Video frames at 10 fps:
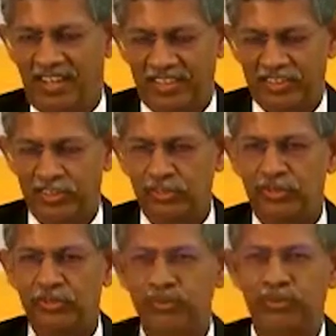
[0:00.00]
So
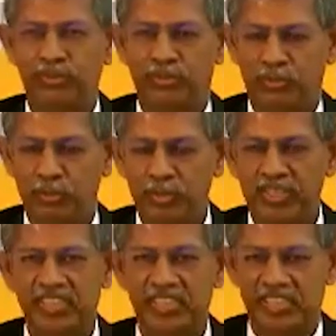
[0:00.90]
to open the
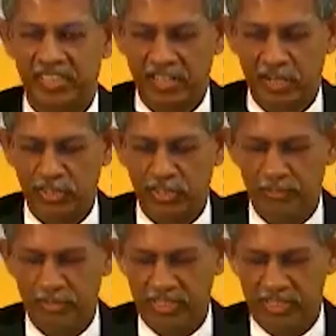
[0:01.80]
session, now let
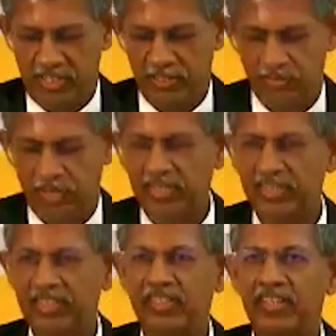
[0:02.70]
me invite
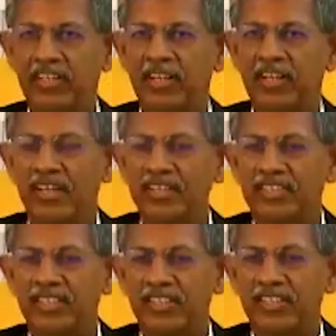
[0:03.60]
Tan
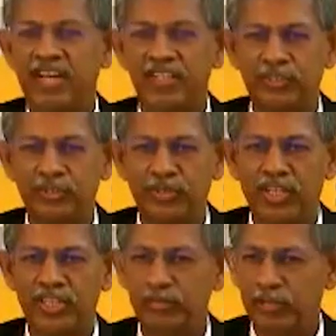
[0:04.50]
Sri Dato
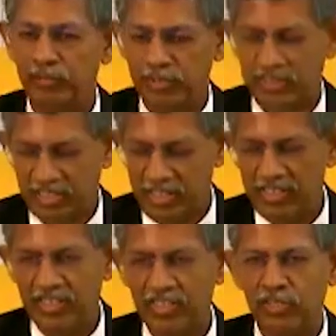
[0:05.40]
Azman Mokhtar,
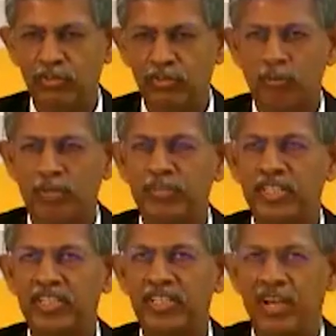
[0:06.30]
former
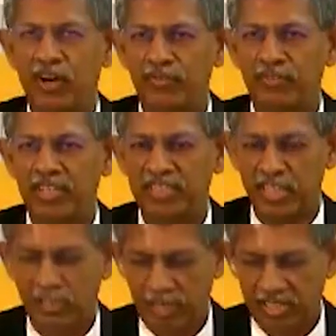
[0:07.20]
MD of
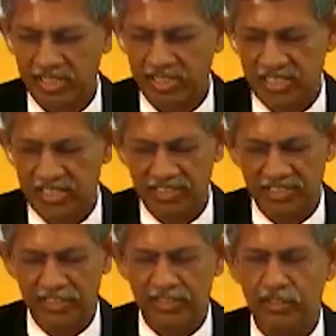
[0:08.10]
Khazanah Malaysia,
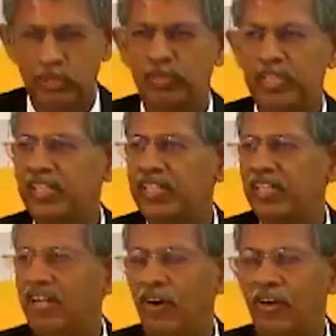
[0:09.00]
to speak
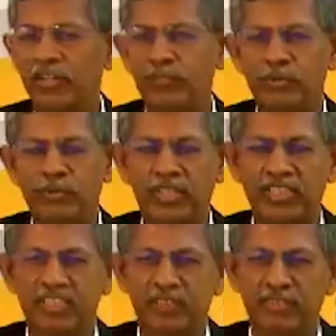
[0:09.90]
on
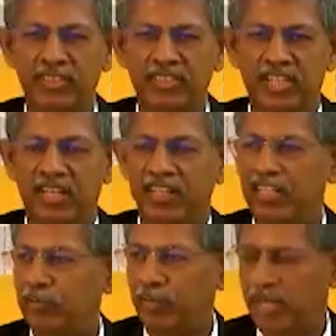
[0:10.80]
progressive state
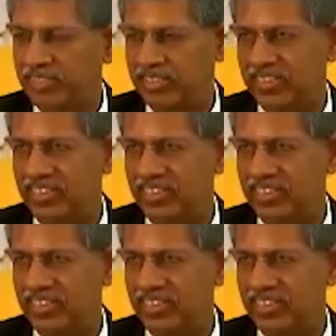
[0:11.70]
enterprises.